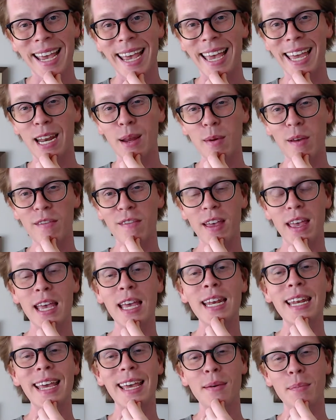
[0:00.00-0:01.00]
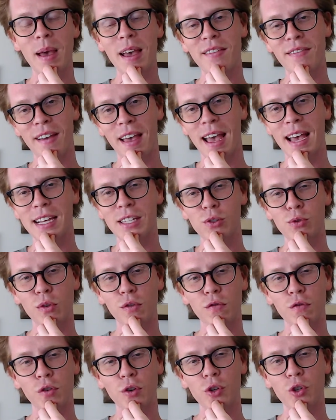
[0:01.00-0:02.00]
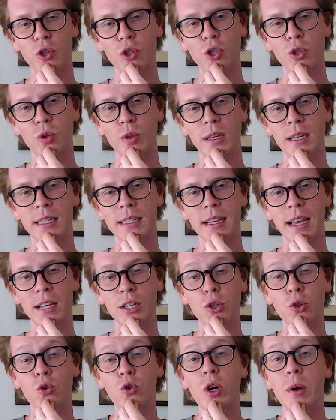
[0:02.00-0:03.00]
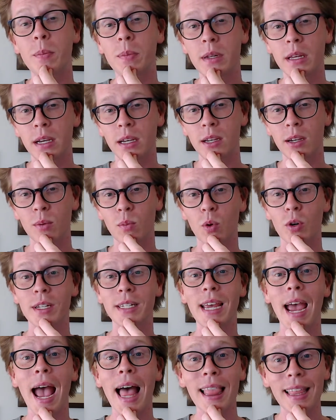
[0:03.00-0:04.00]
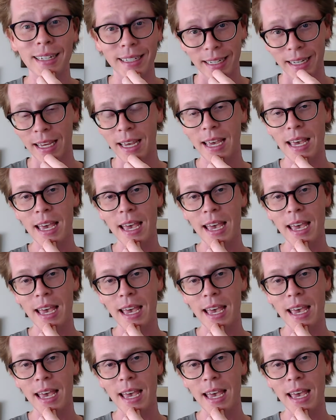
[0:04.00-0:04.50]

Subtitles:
NMFS refers to this as cryptic mortality.